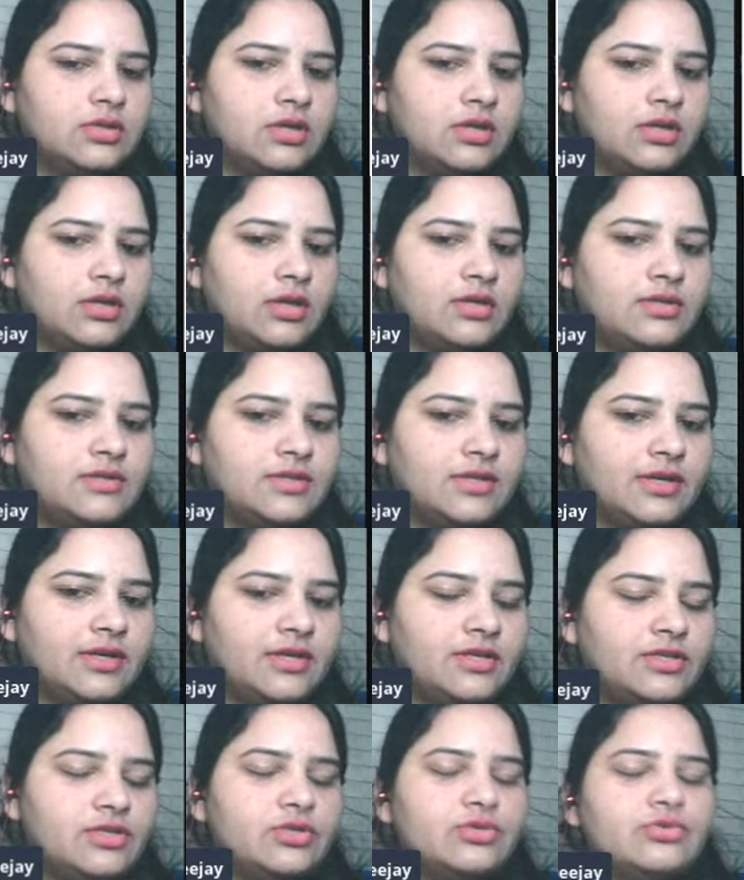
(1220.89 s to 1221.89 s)
Sada
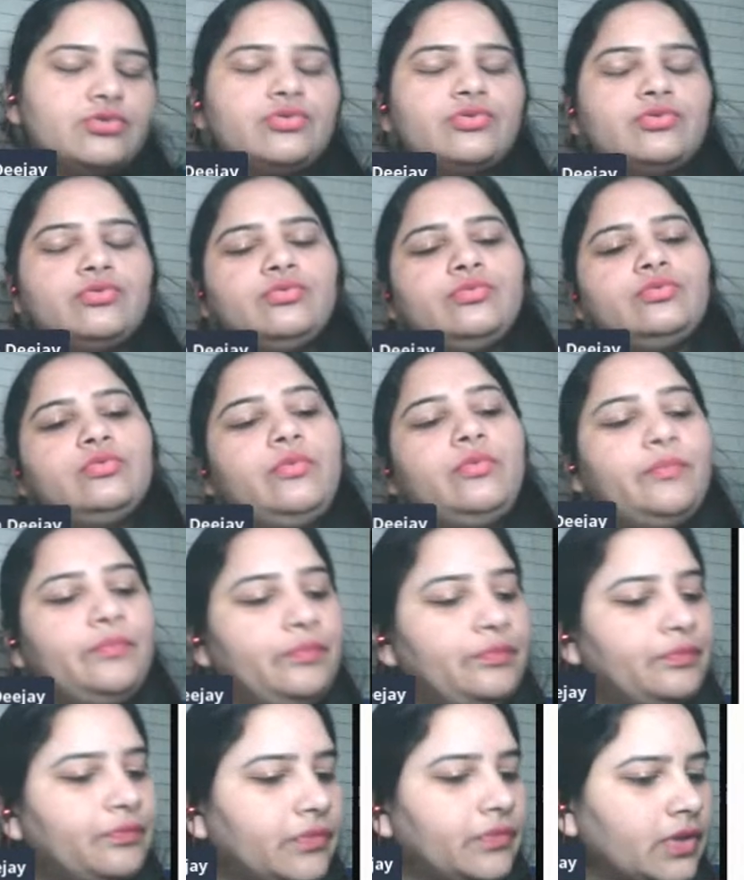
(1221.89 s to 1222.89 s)
says true.
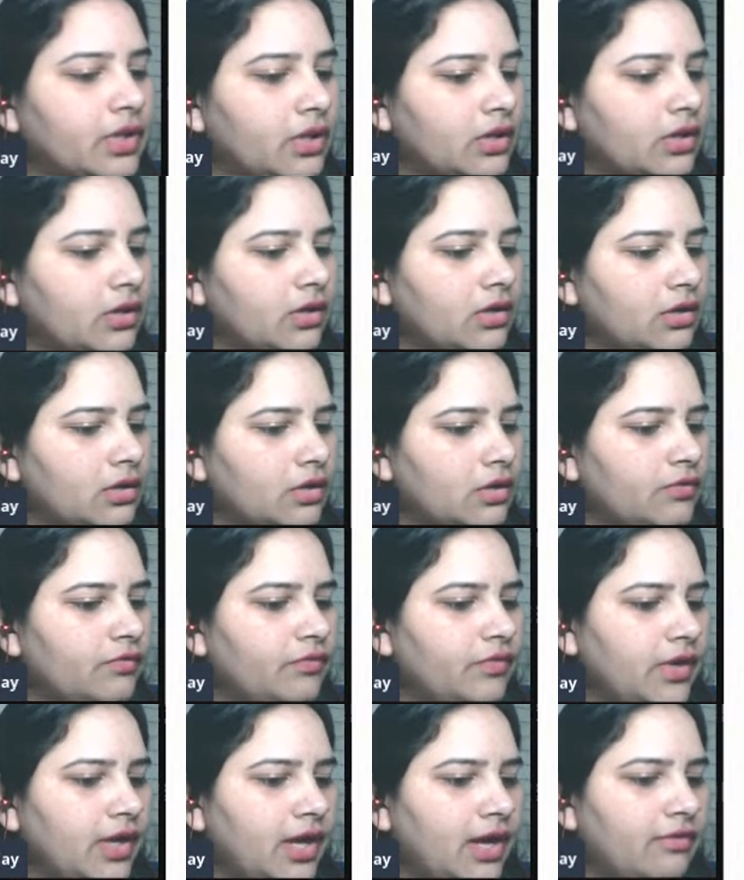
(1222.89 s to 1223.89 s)

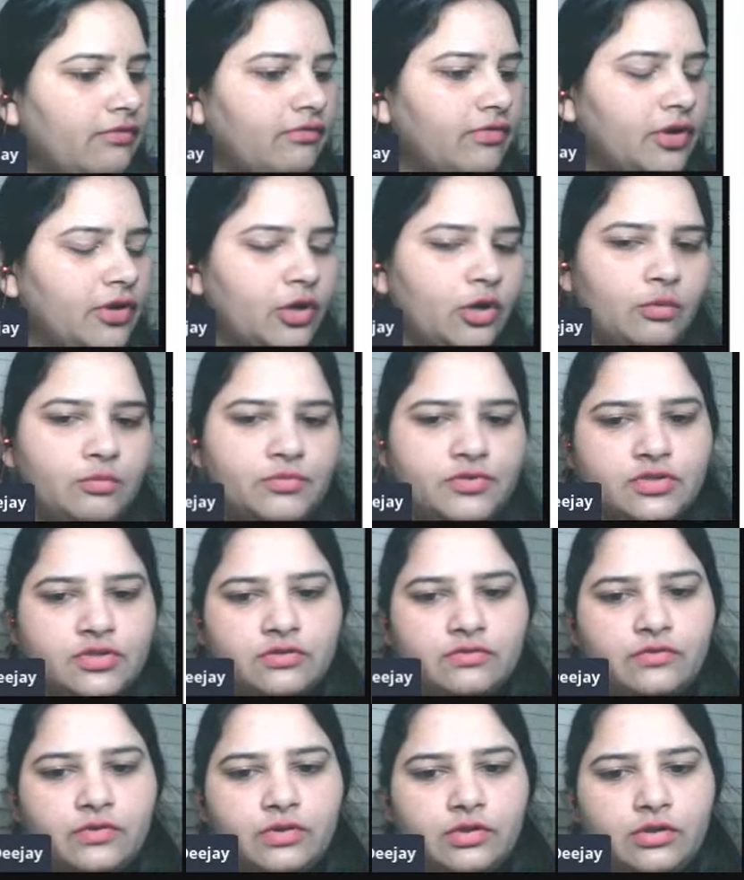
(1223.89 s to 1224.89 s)
We have one
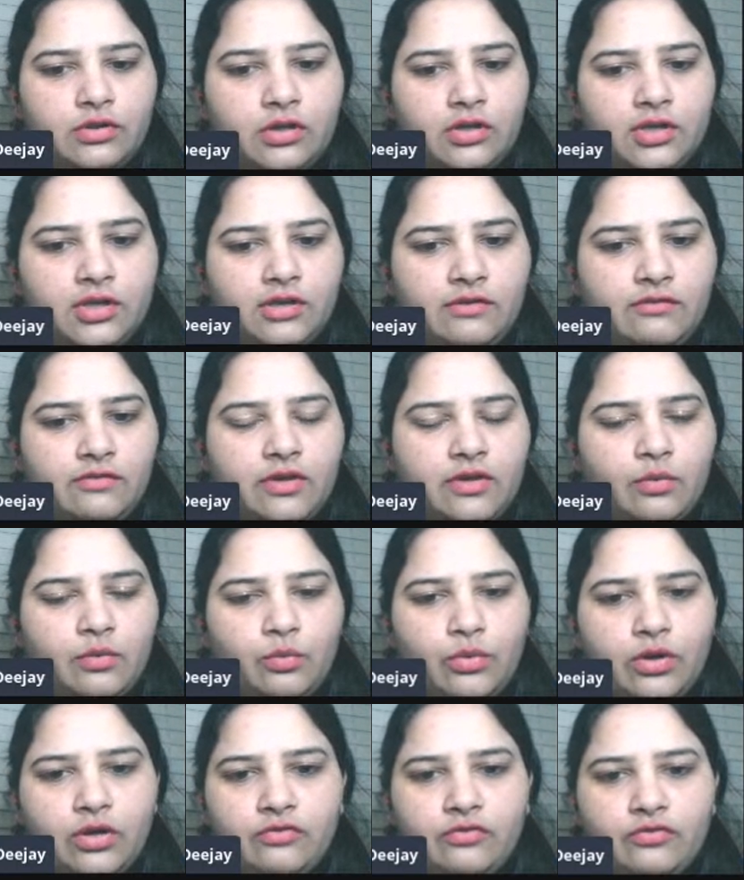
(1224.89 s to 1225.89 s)
option for not given
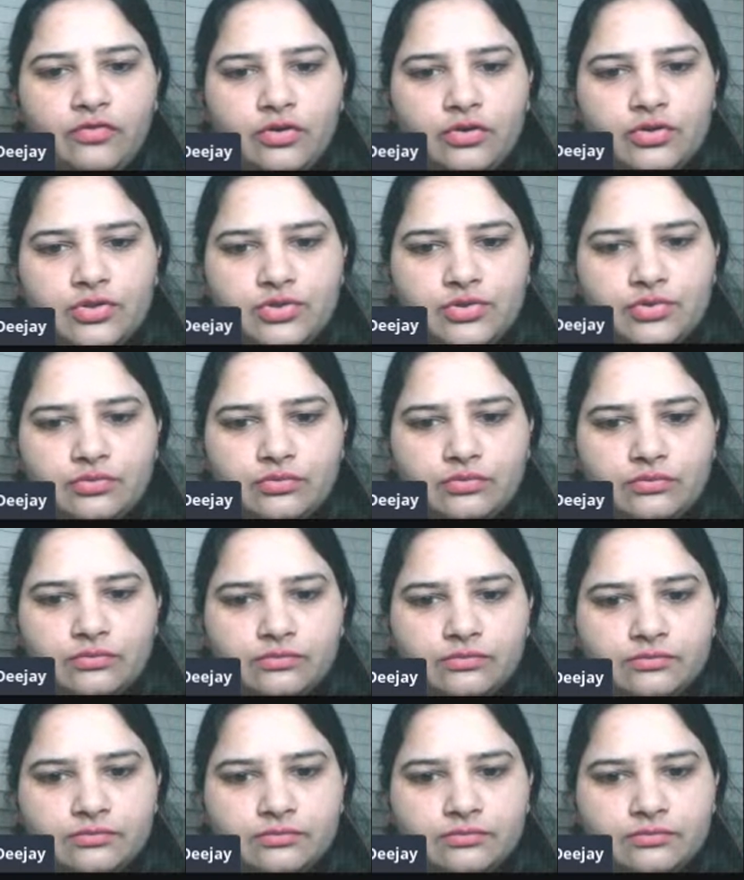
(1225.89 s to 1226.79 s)
and one for true.